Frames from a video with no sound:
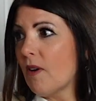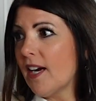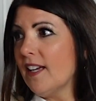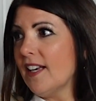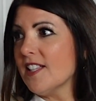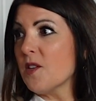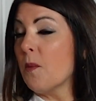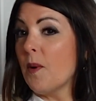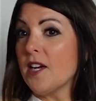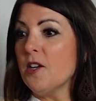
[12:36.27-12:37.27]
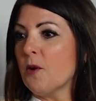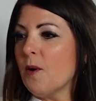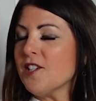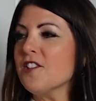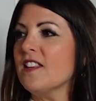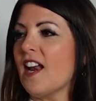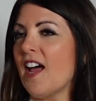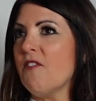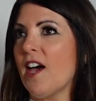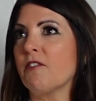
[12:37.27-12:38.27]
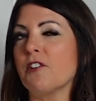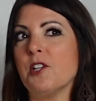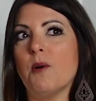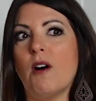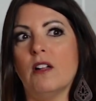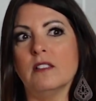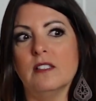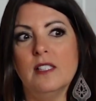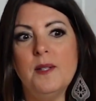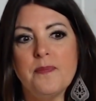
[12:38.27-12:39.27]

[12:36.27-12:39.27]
Right. And so, you know, question that I've had for you all